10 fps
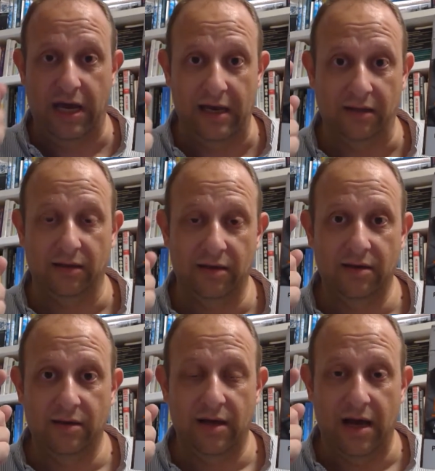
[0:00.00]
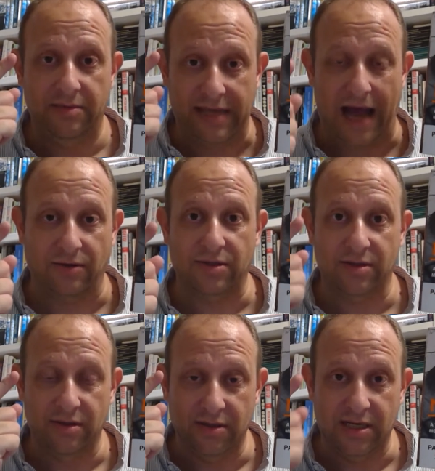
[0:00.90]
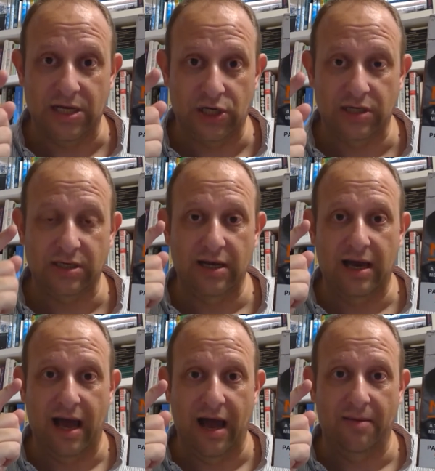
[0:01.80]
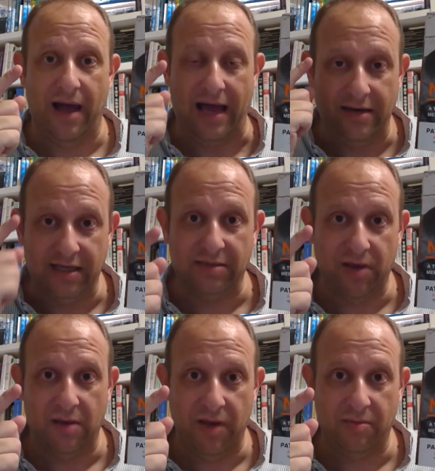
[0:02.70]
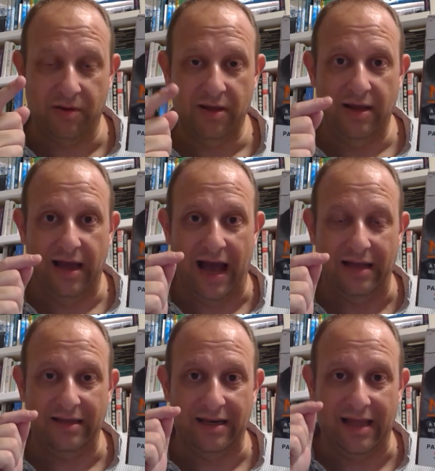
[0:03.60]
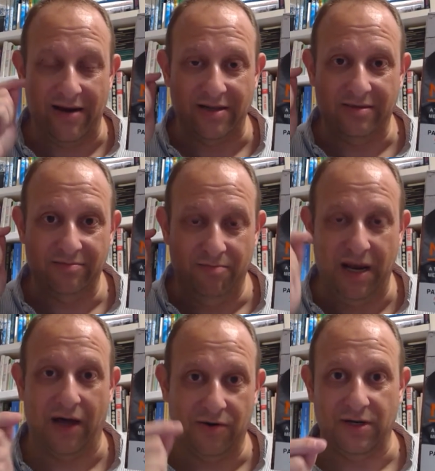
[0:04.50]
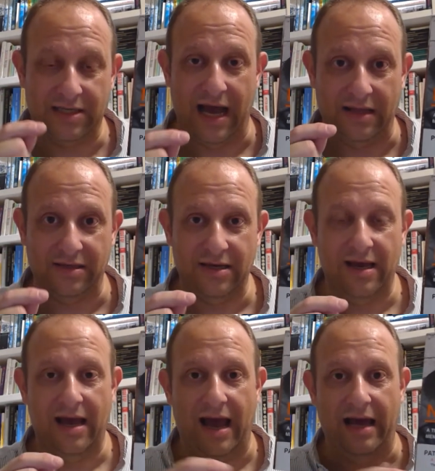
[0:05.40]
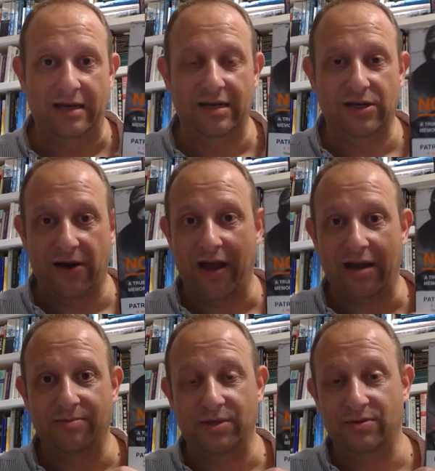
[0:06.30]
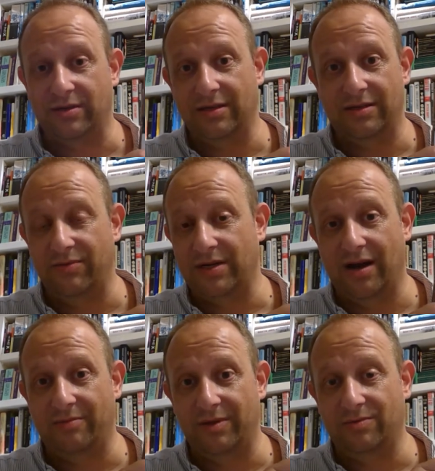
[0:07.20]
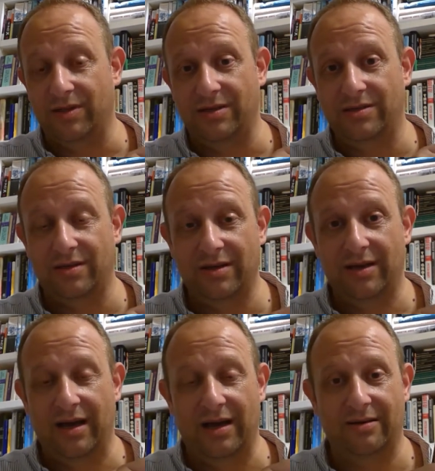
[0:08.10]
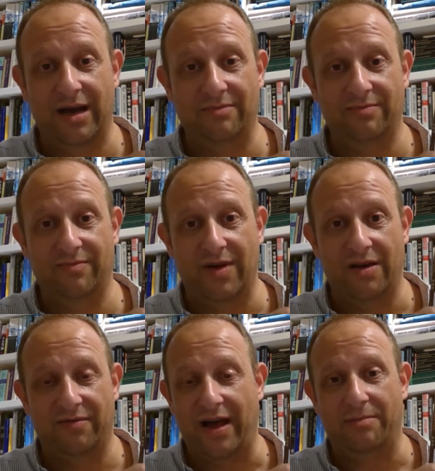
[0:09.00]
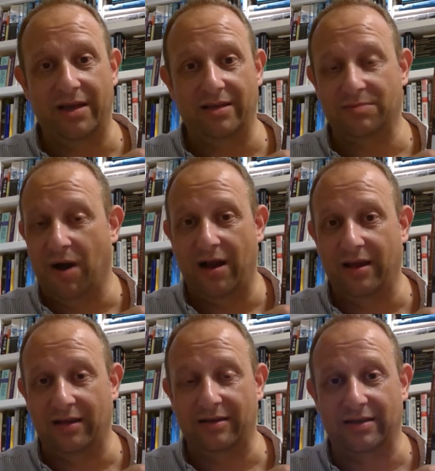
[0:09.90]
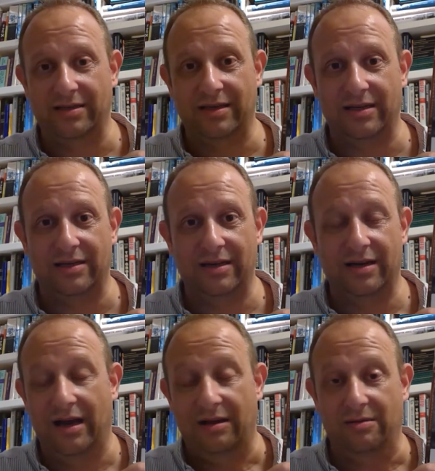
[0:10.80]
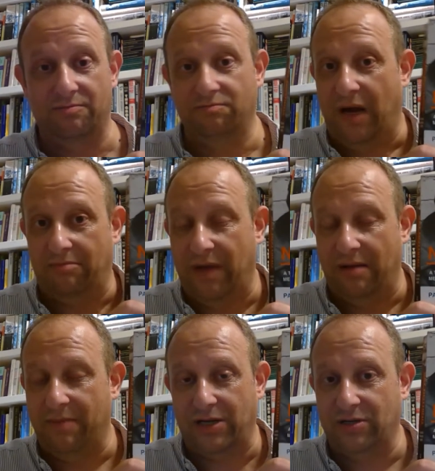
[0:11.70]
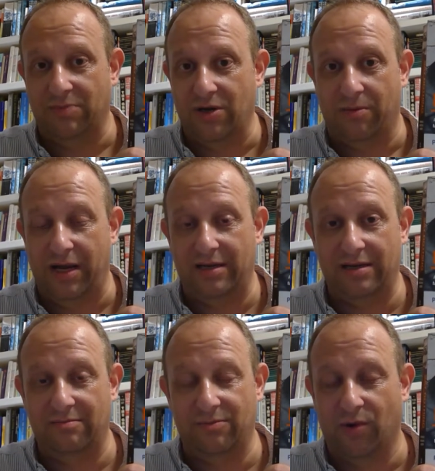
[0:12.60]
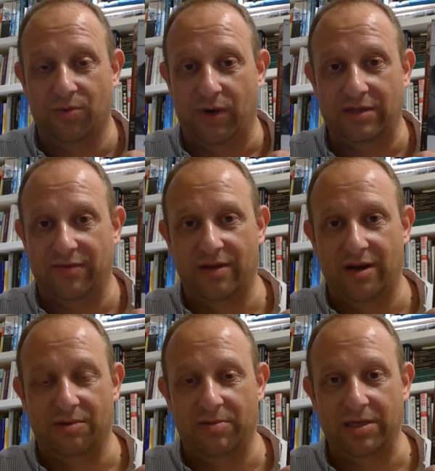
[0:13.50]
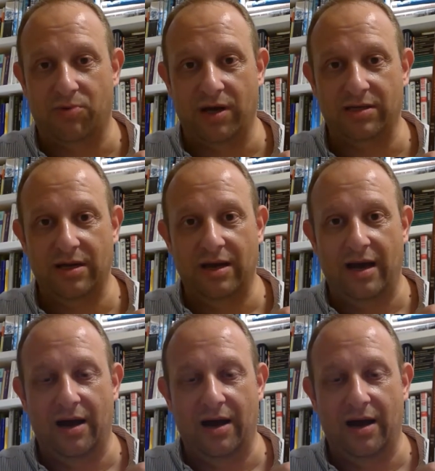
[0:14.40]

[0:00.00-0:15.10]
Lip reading: touts and snitches and disappear people, and that there is blood on his hands. And Gerry Adams, who sits in retirement with his family, is smiling and considered, I imagine, been nominated more than once for the Nobel Peace Prize, while